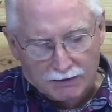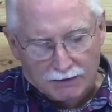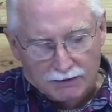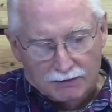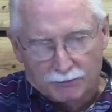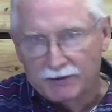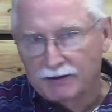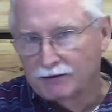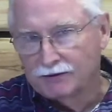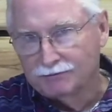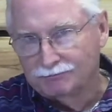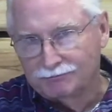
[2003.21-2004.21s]
we need
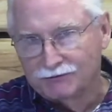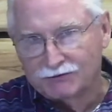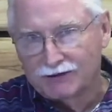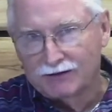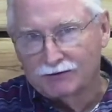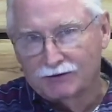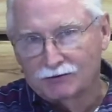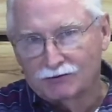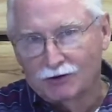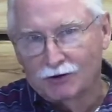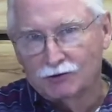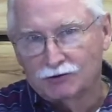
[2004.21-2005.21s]
to set those
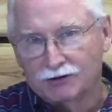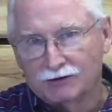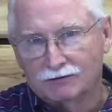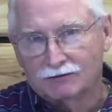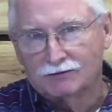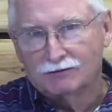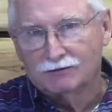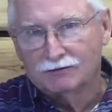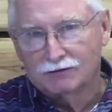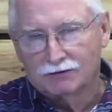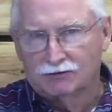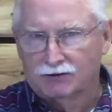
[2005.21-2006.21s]
notions
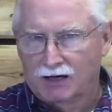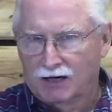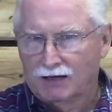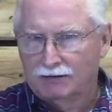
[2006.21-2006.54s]
aside